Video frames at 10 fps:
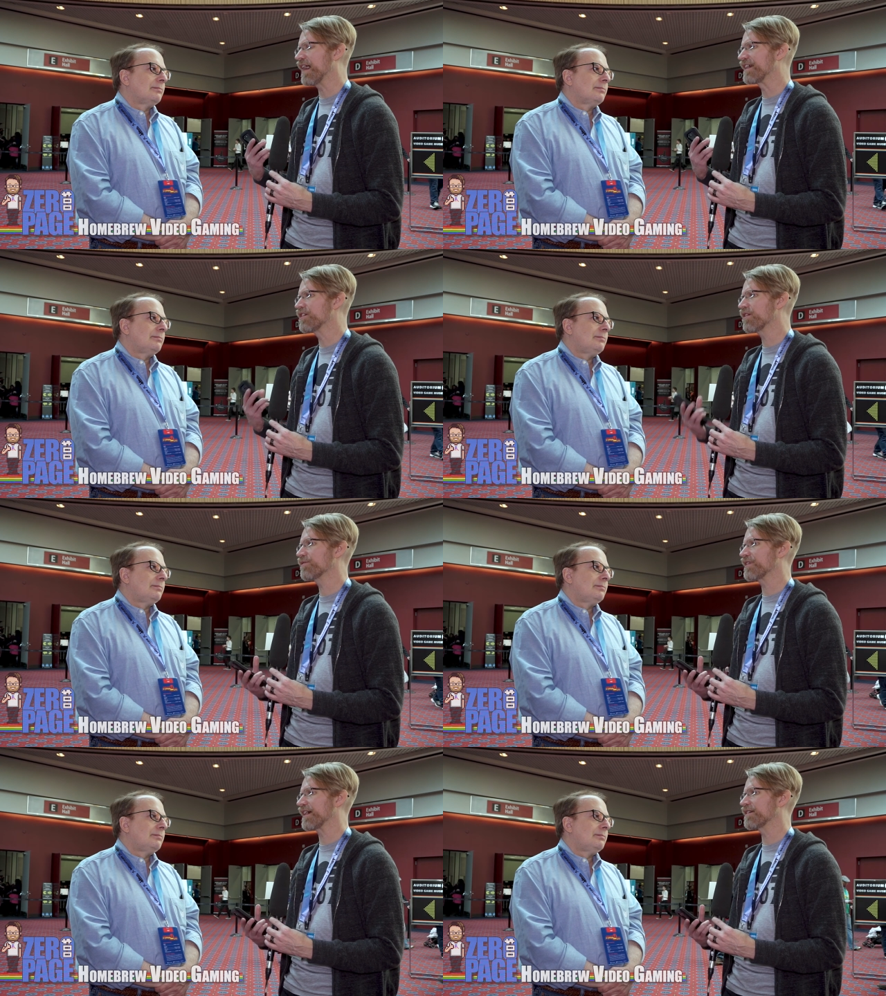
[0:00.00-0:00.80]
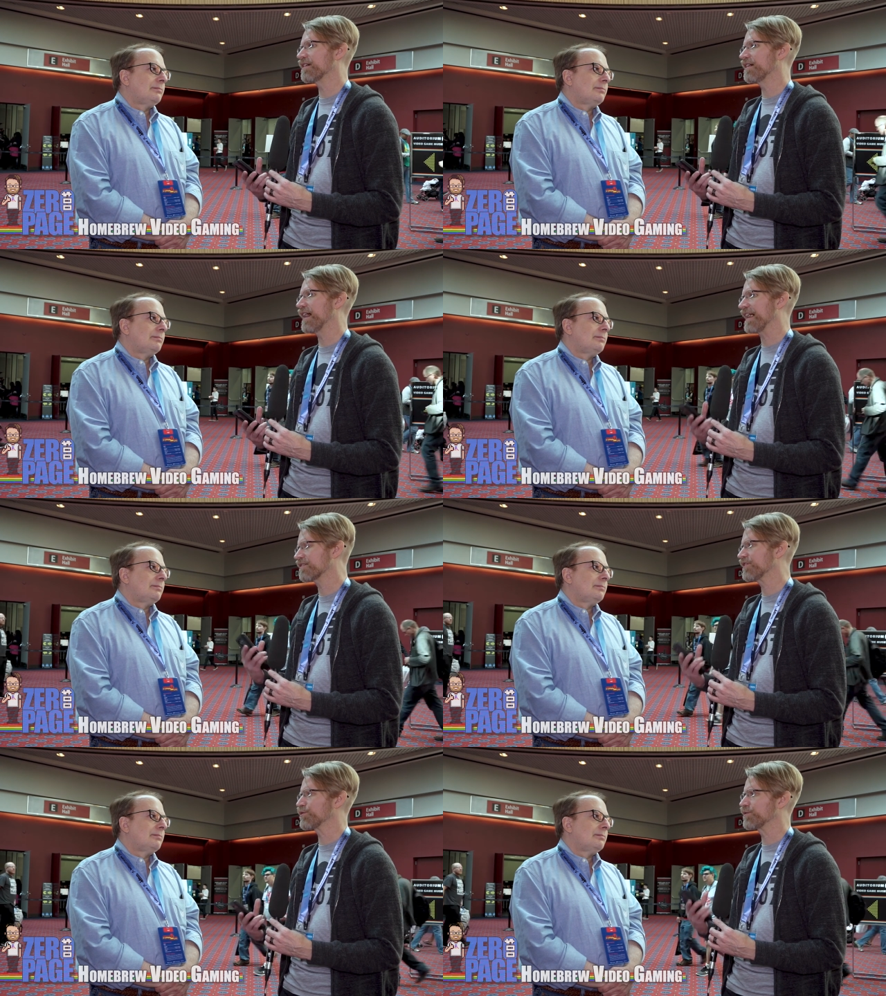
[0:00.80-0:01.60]
Speaker 1: I know that it,
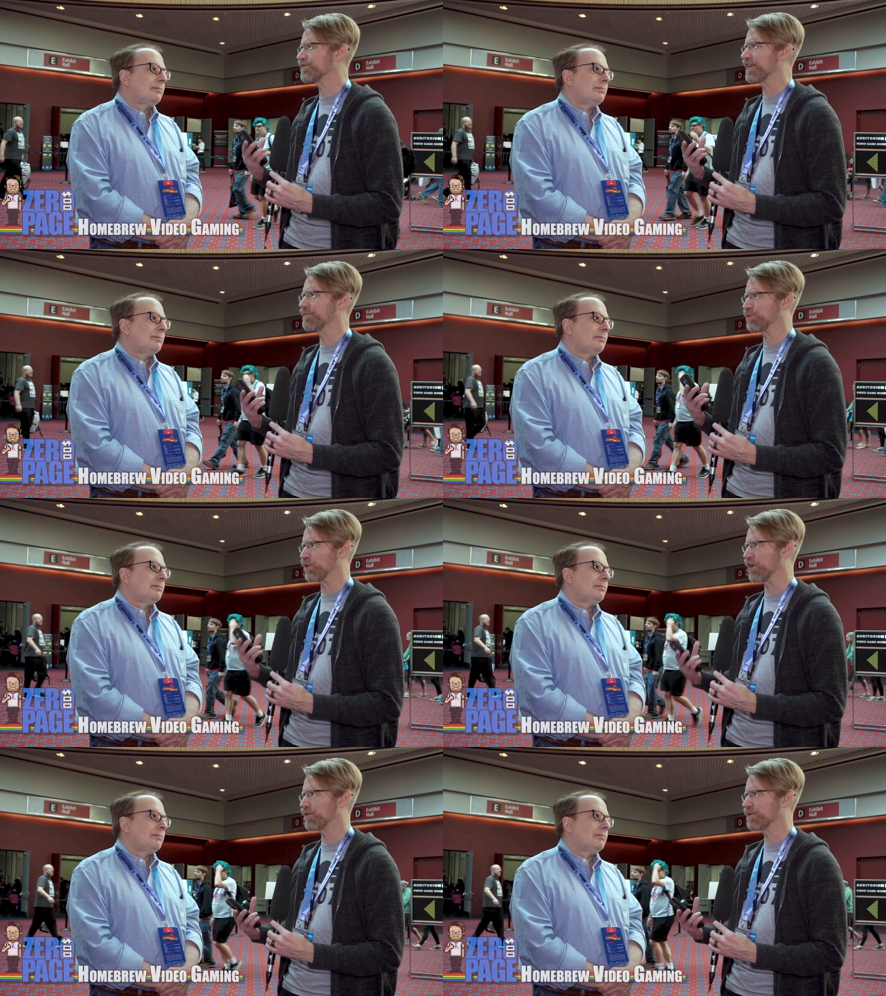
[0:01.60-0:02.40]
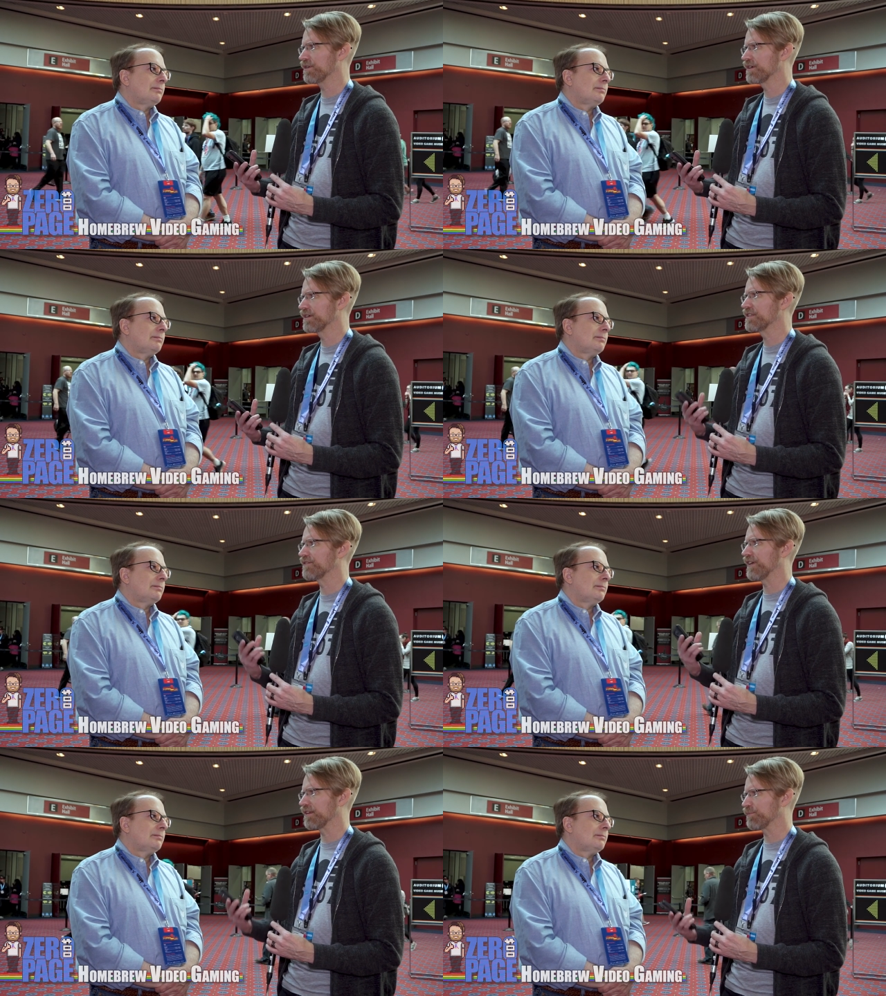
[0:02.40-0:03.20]
Activision was very pro
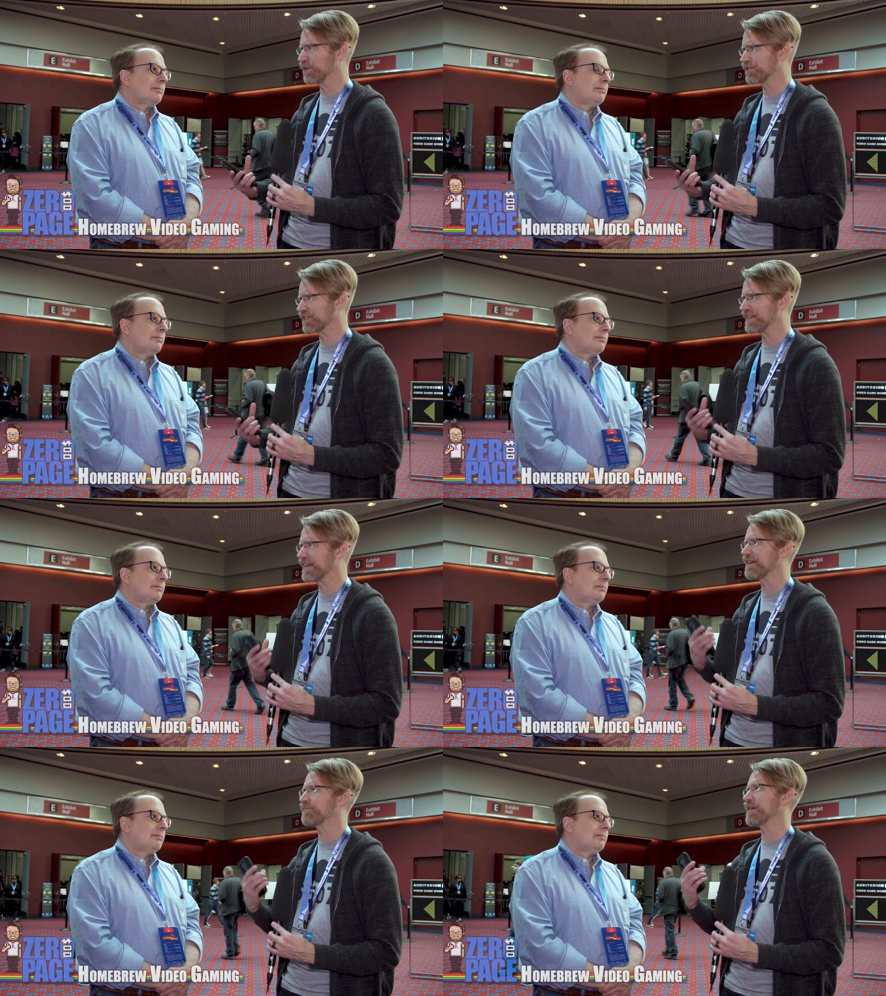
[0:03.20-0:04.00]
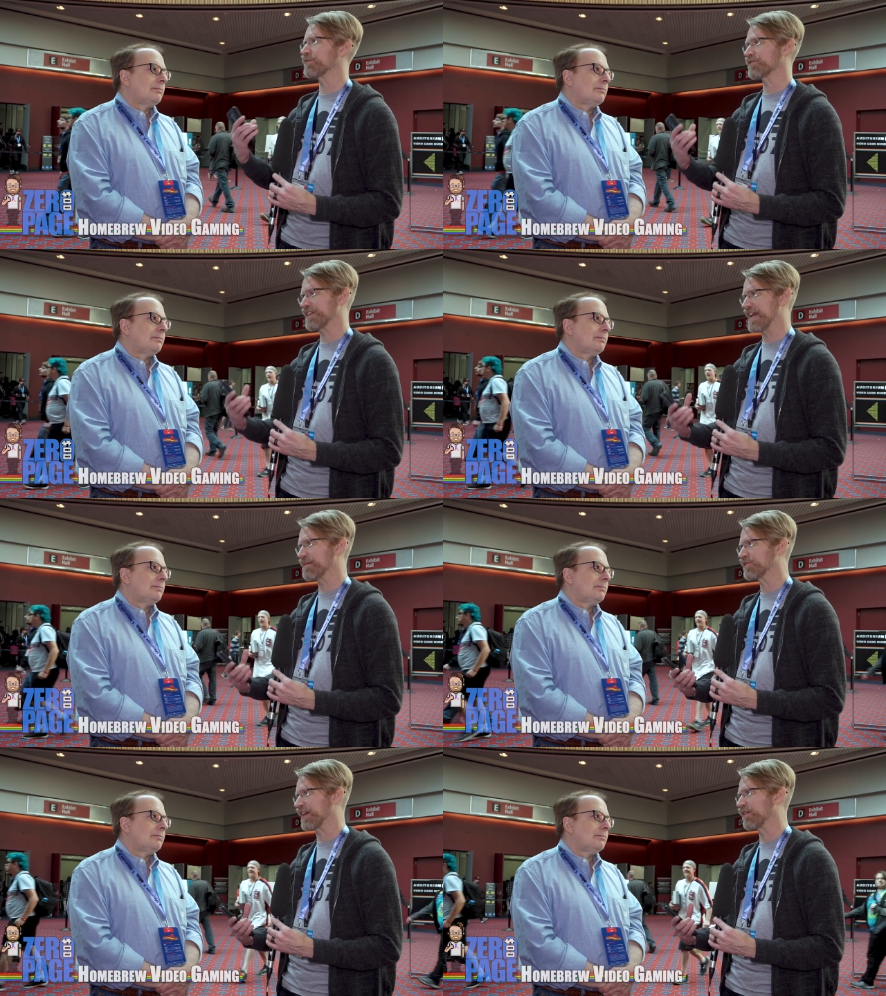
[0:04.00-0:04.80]
developers and getting people's
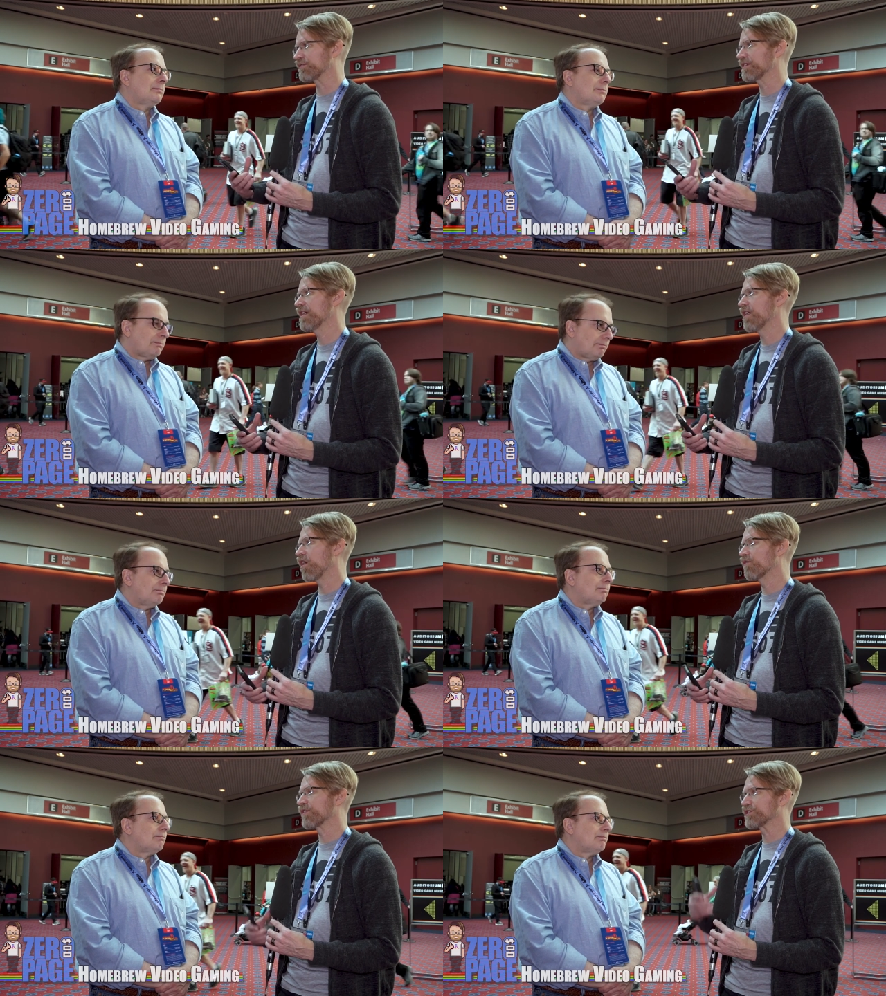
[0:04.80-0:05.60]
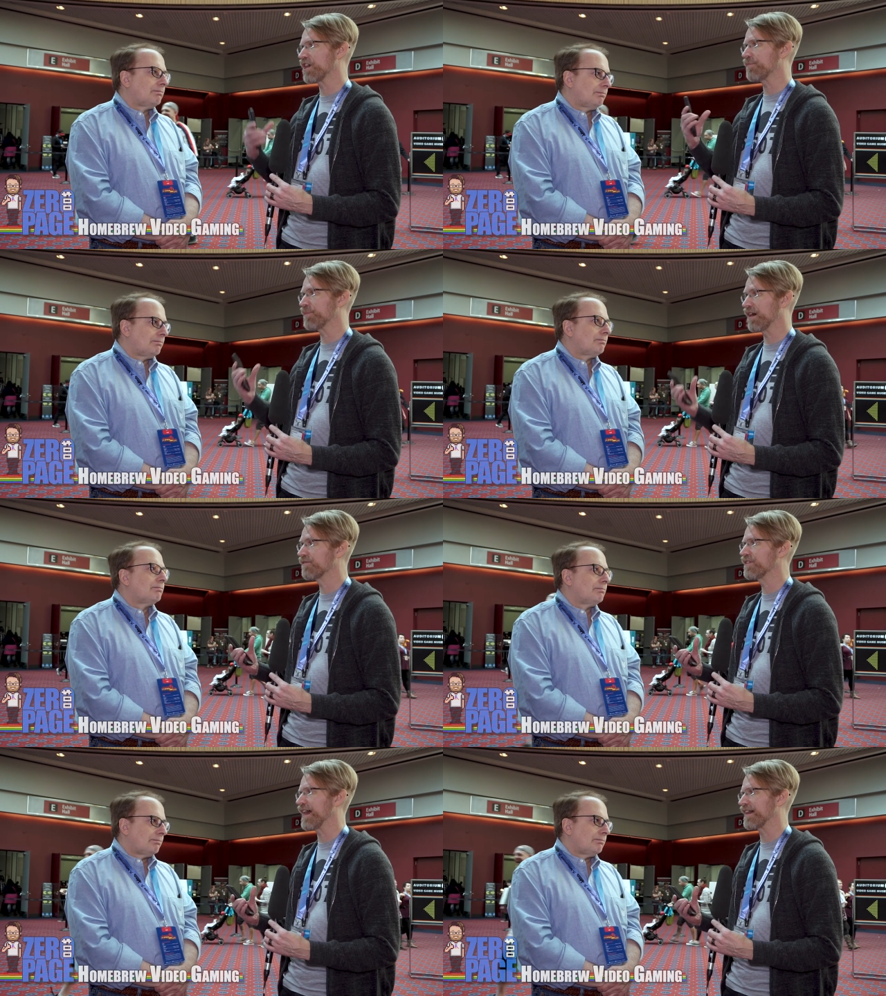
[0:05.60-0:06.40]
names out over top
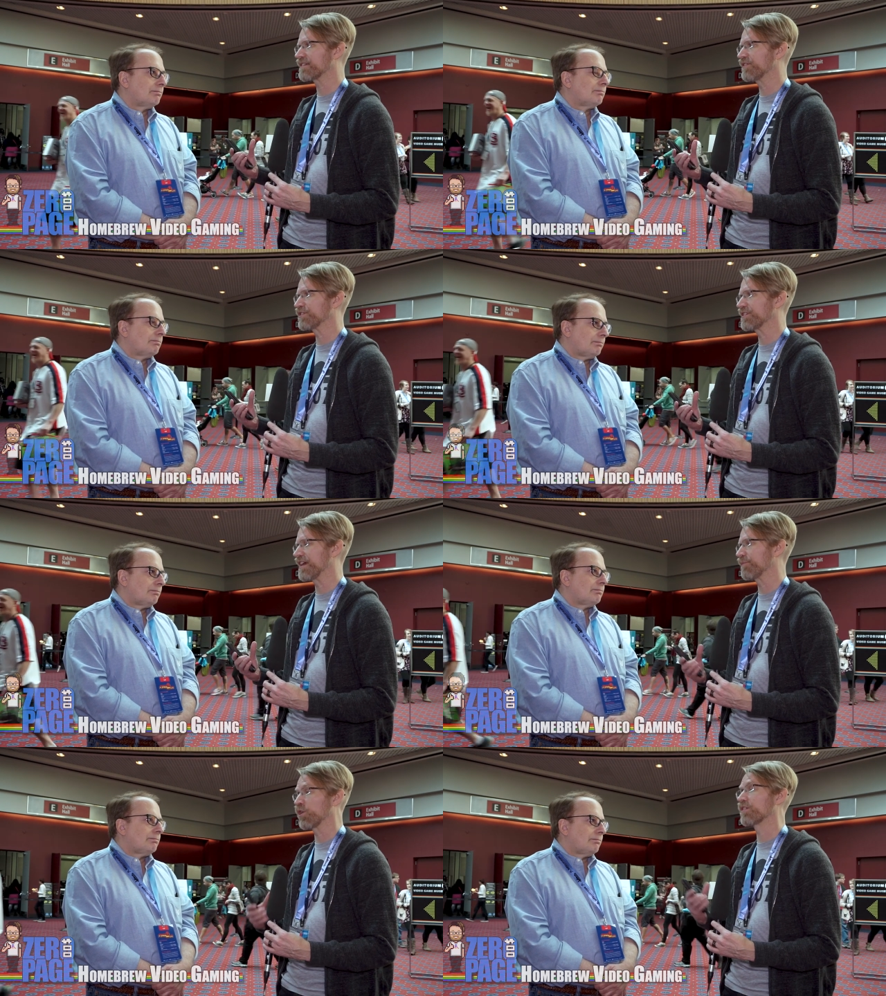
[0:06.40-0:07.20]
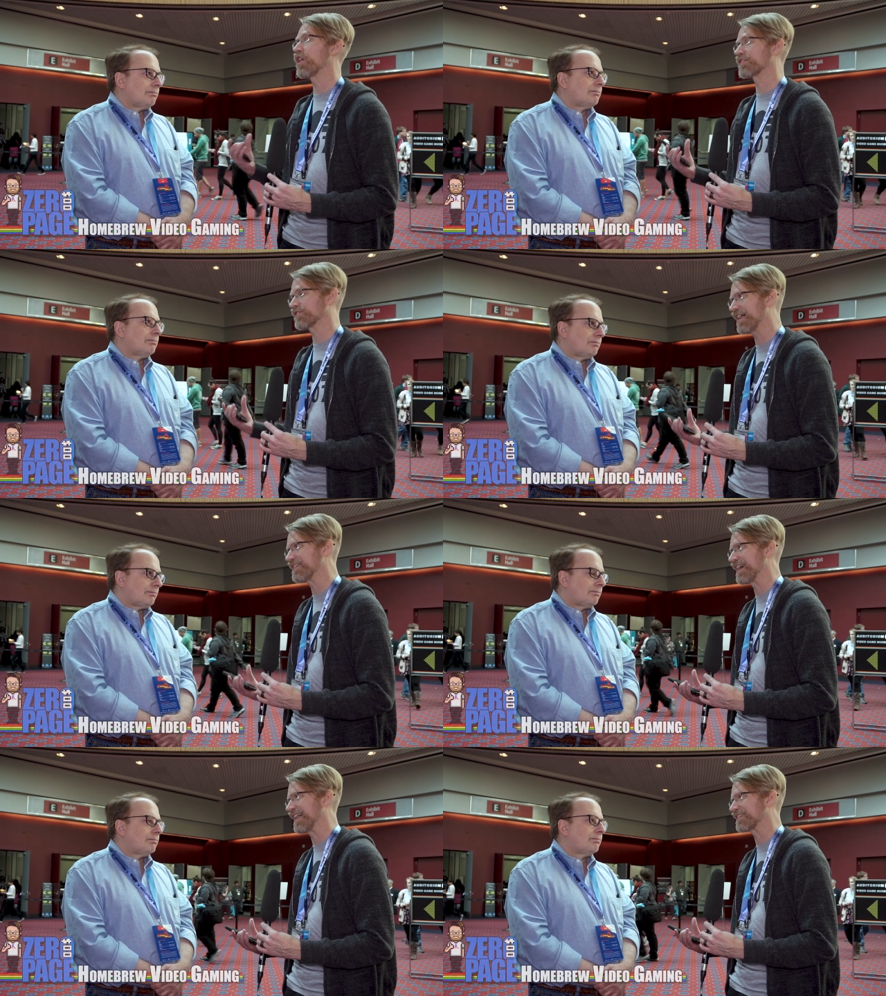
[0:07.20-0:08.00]
of the Activision name or
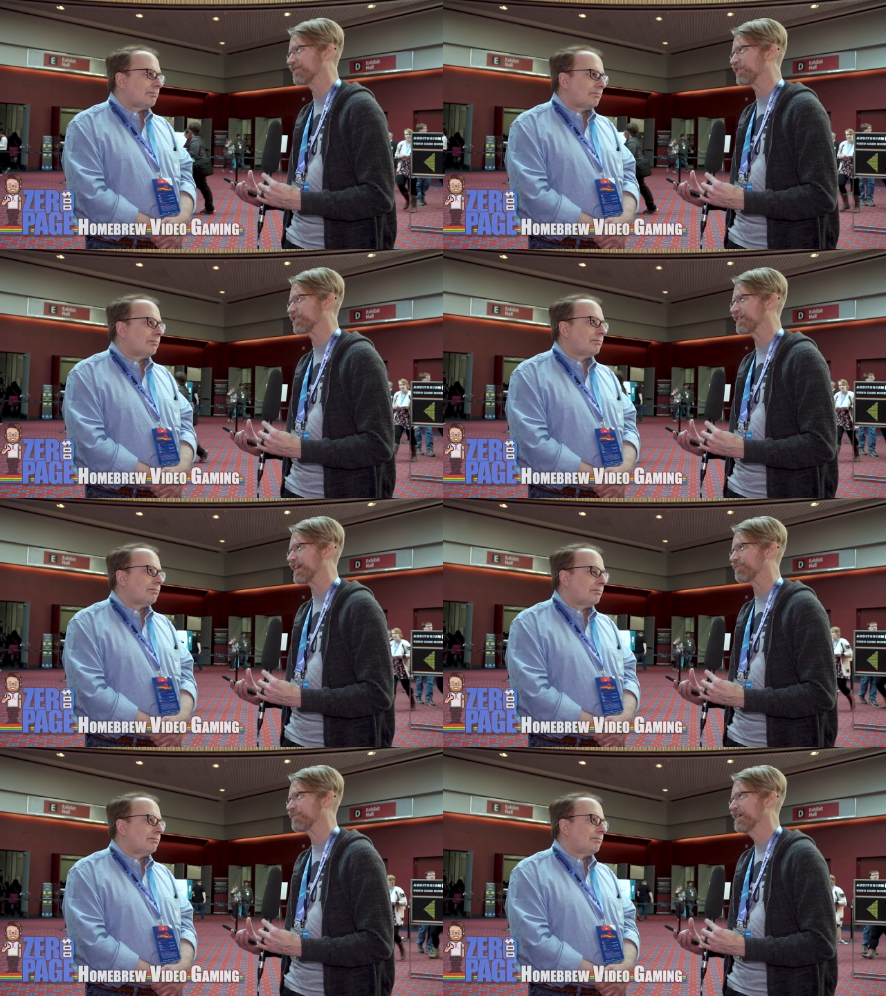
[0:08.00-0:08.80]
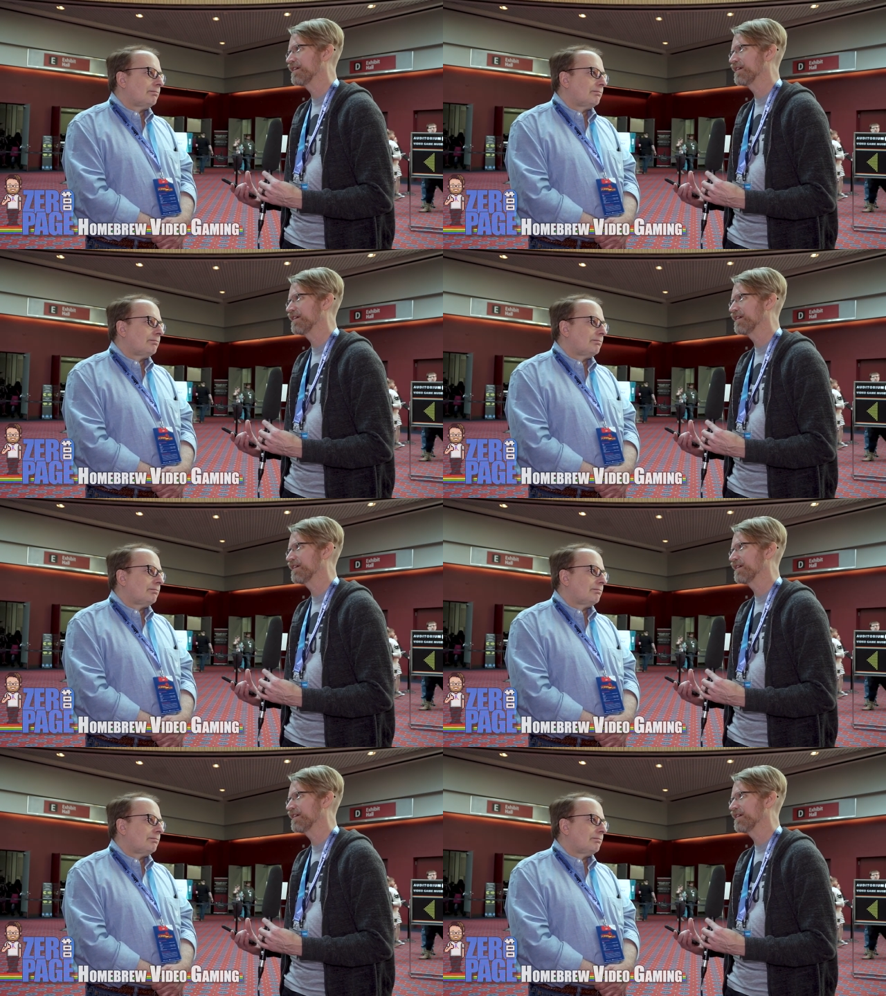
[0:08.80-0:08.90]
alongside the Activision name.